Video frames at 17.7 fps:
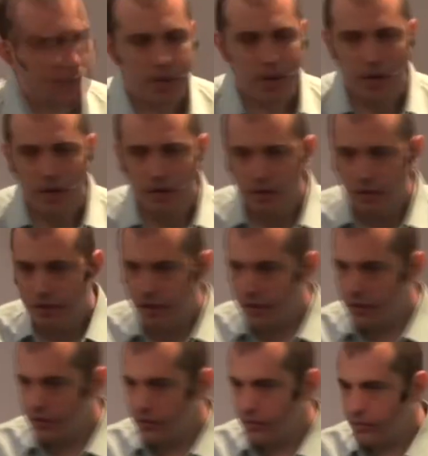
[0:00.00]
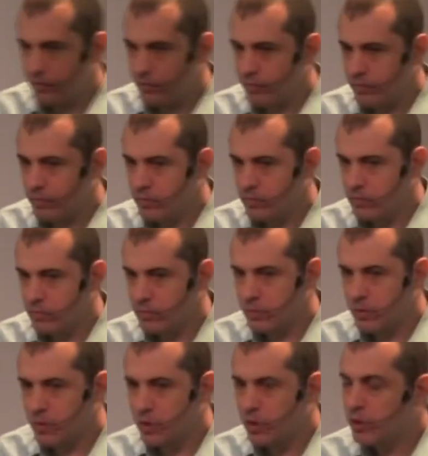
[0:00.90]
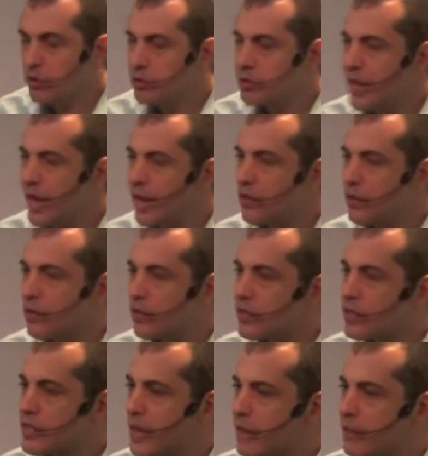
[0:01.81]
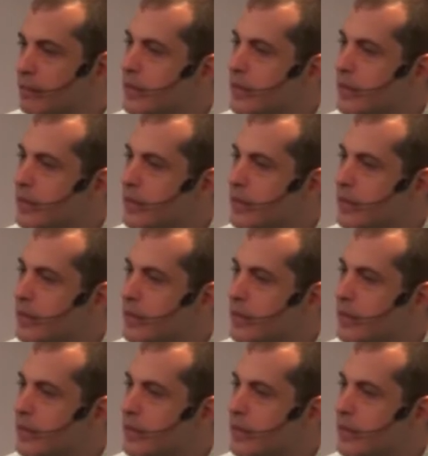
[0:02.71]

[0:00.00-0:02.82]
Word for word: among other things. You download this